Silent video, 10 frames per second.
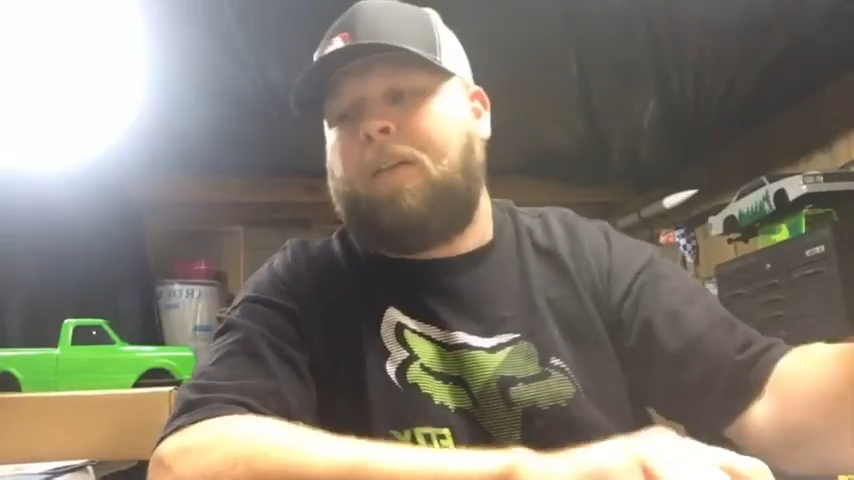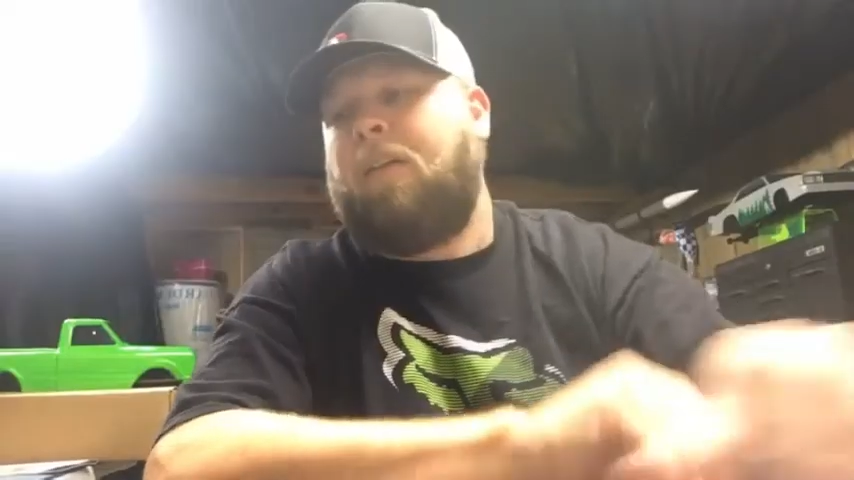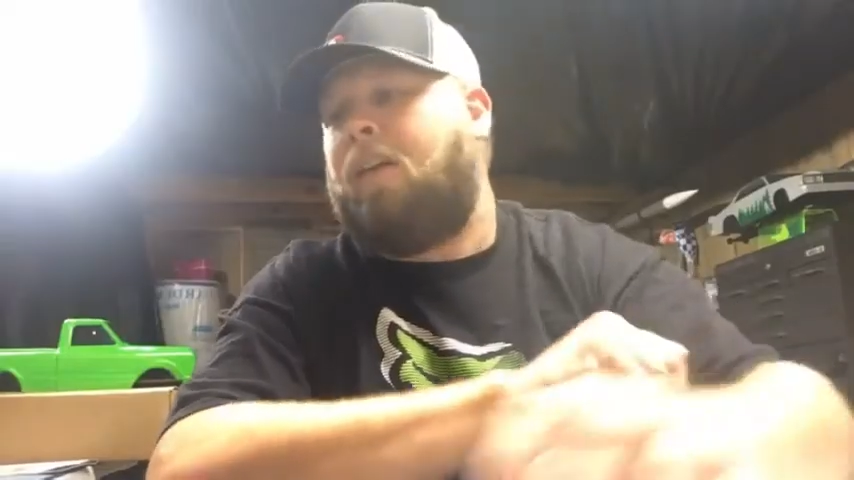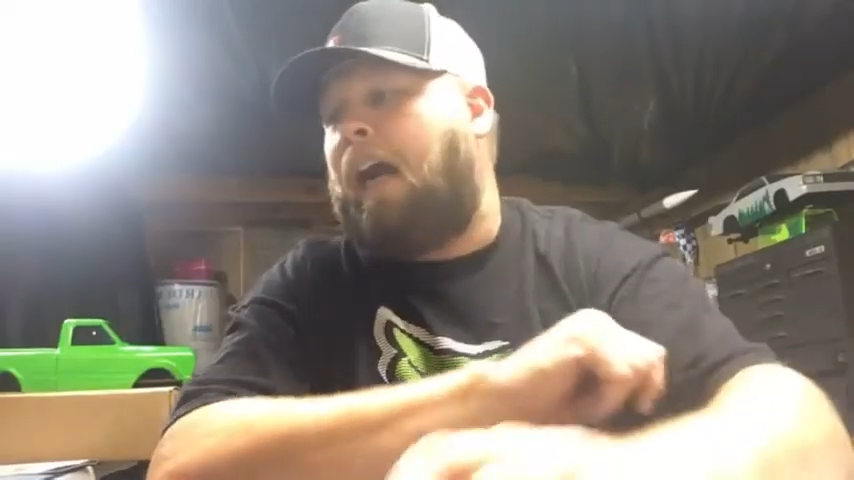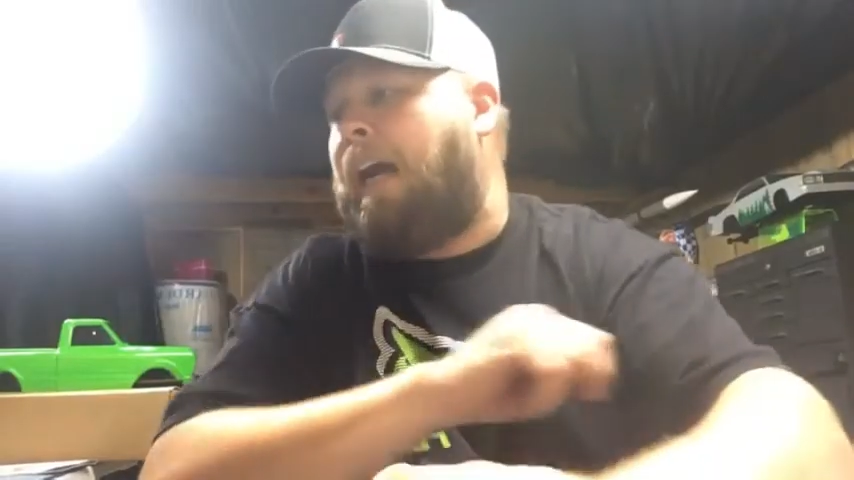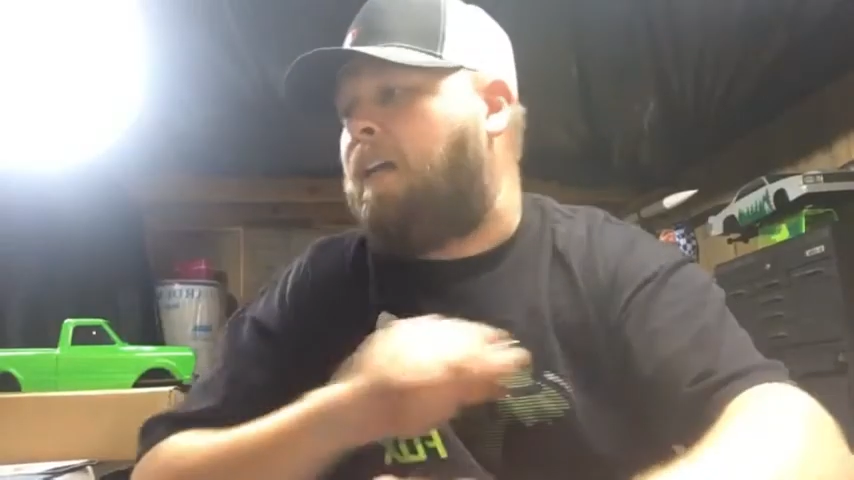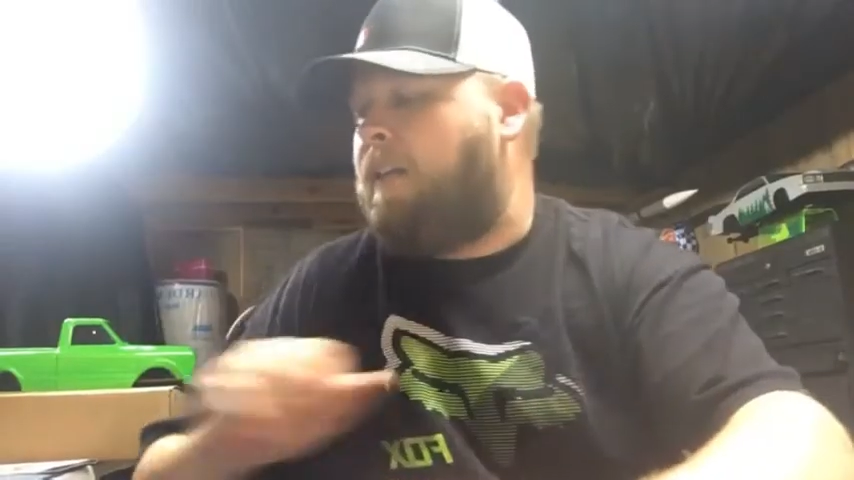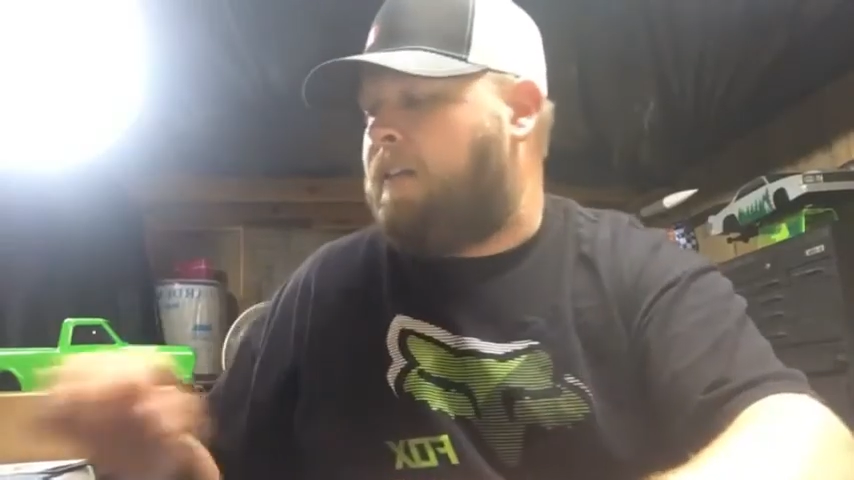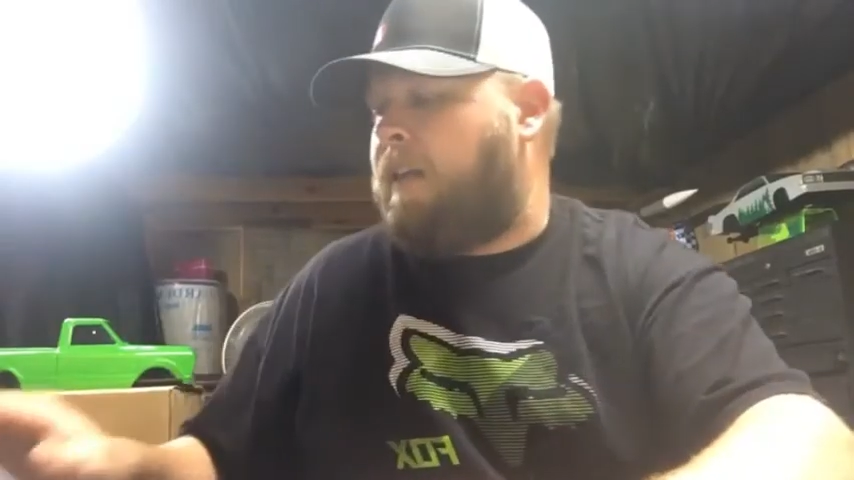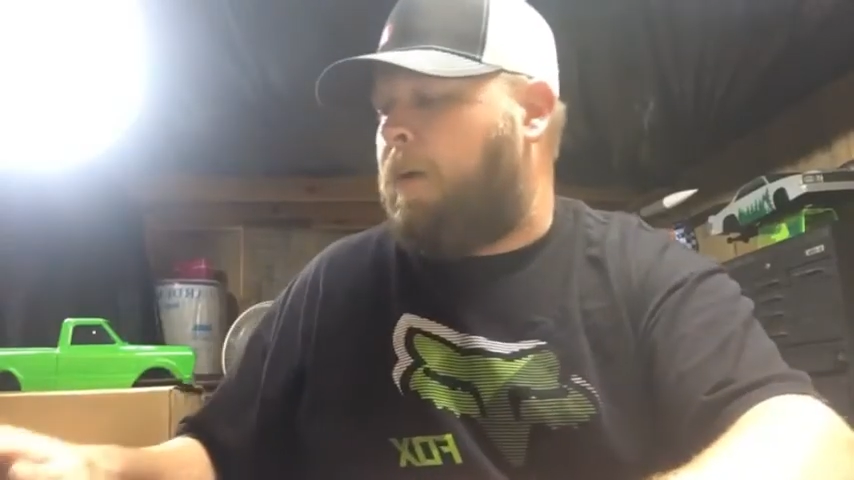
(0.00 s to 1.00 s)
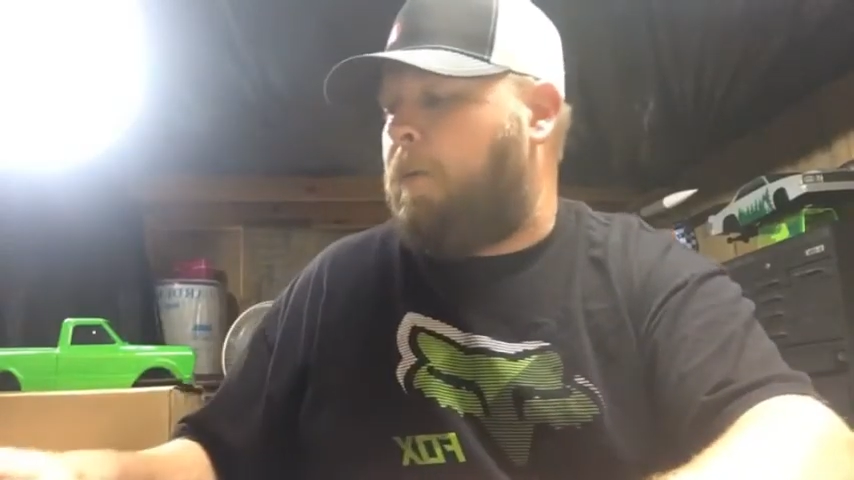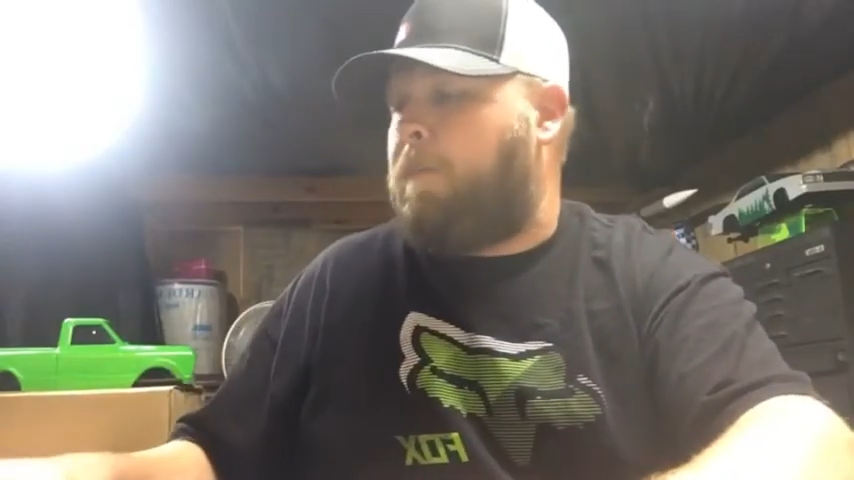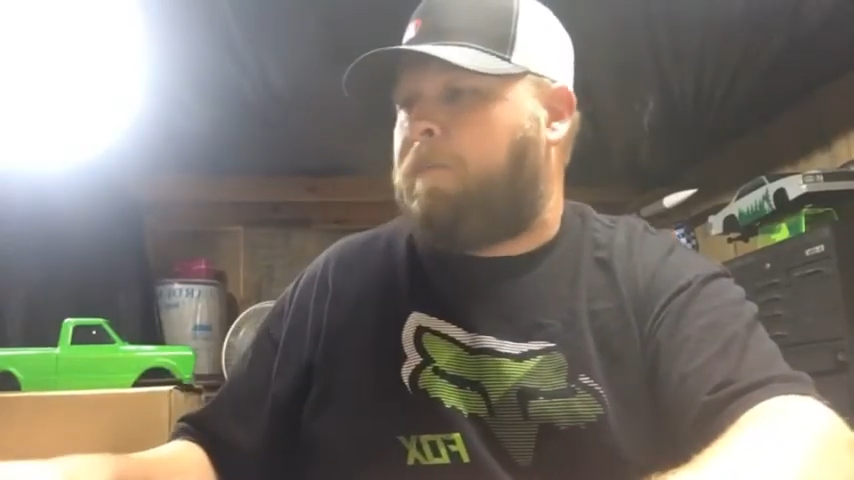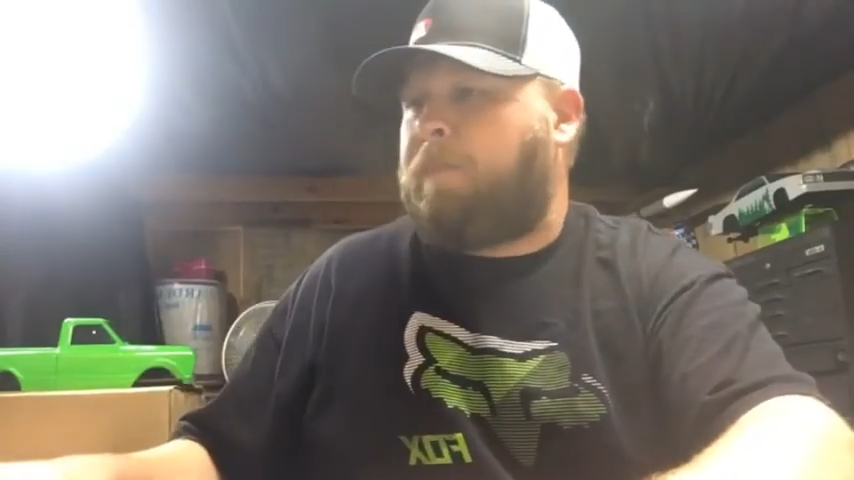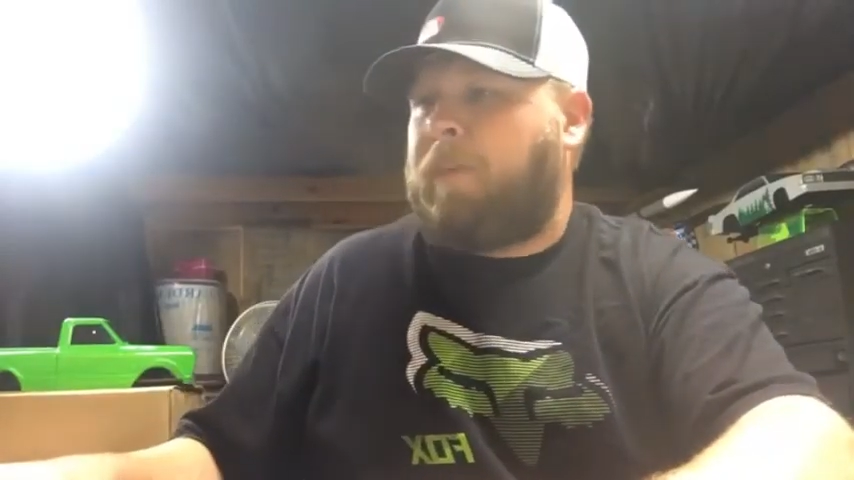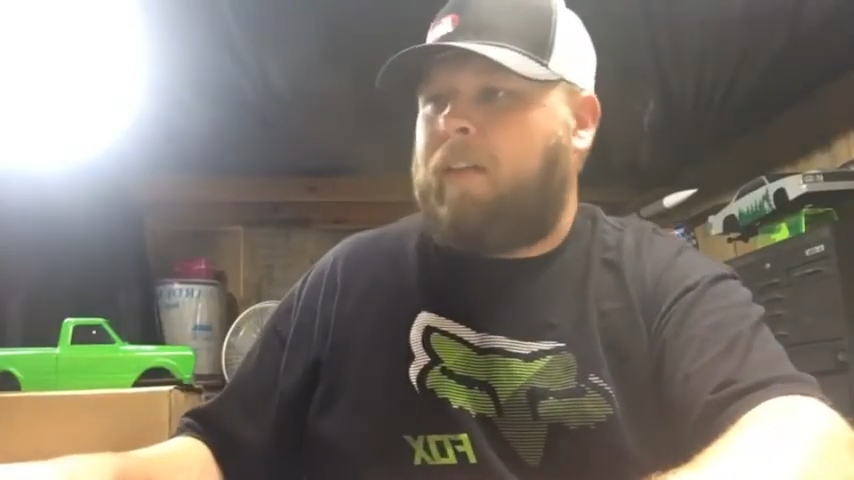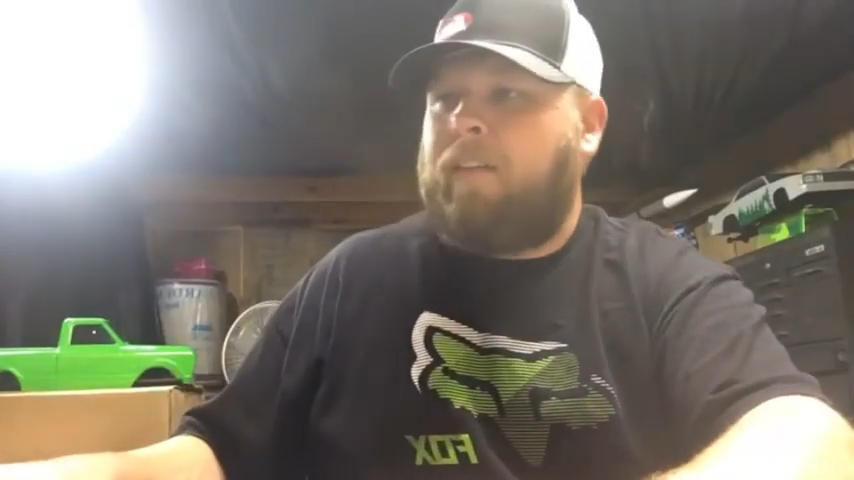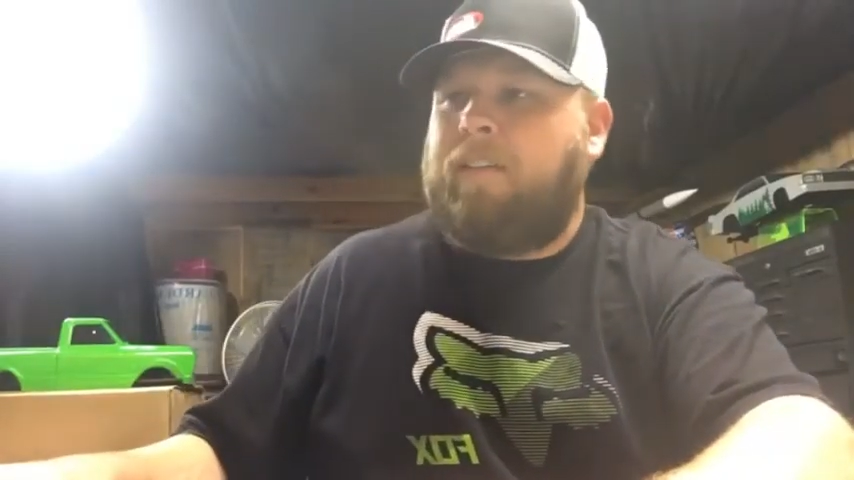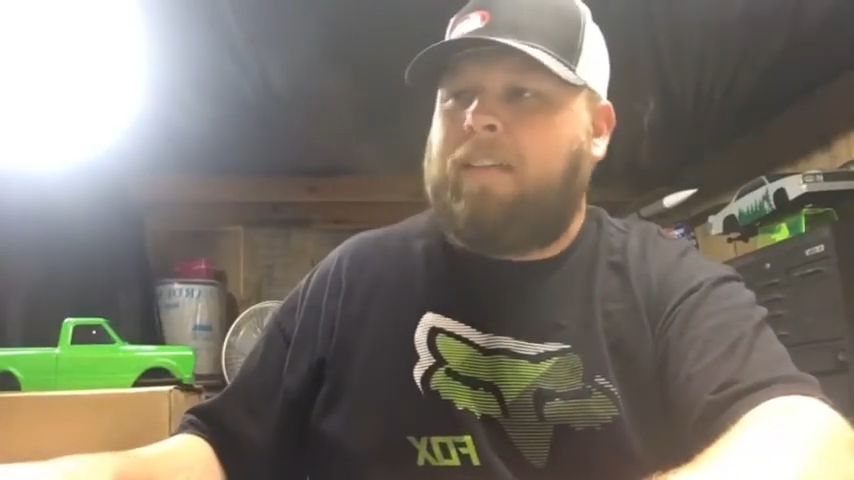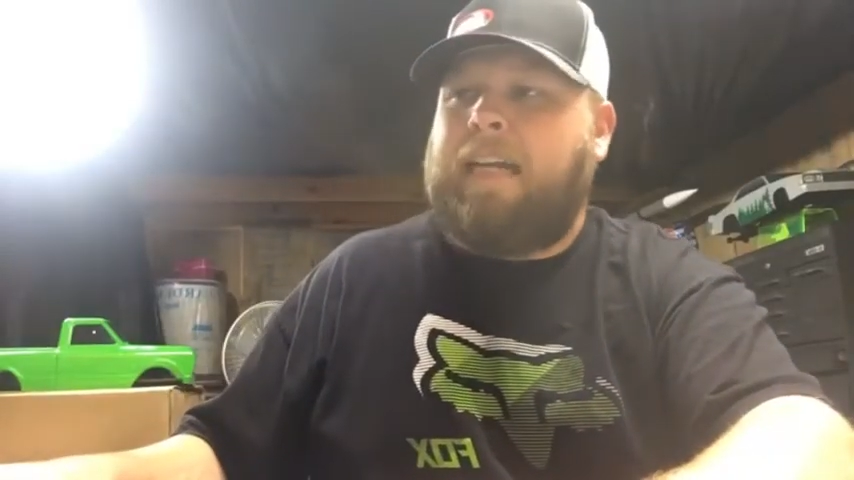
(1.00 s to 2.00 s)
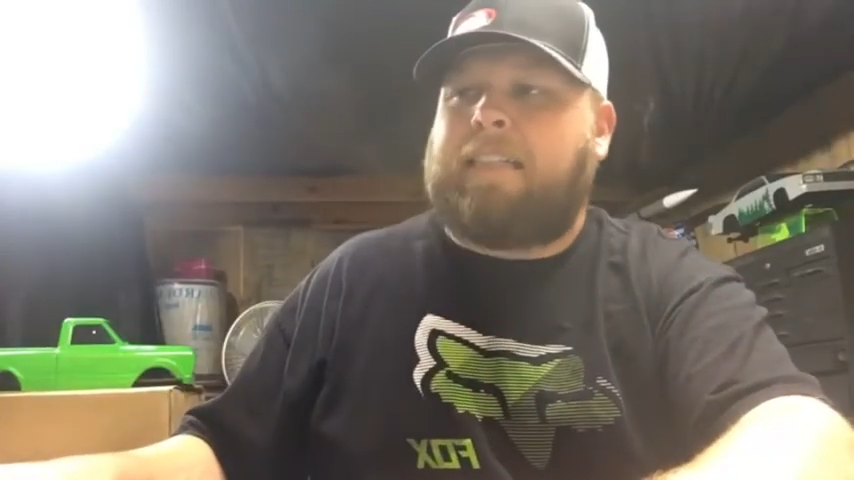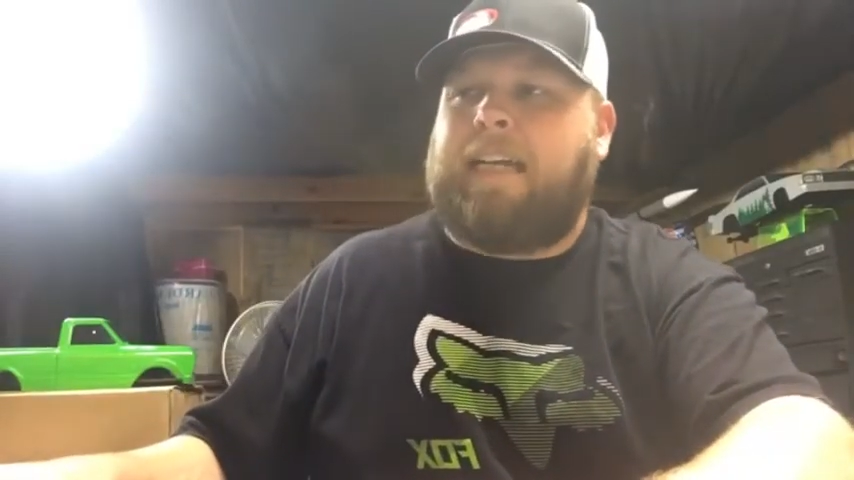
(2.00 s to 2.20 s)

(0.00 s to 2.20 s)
All right, so that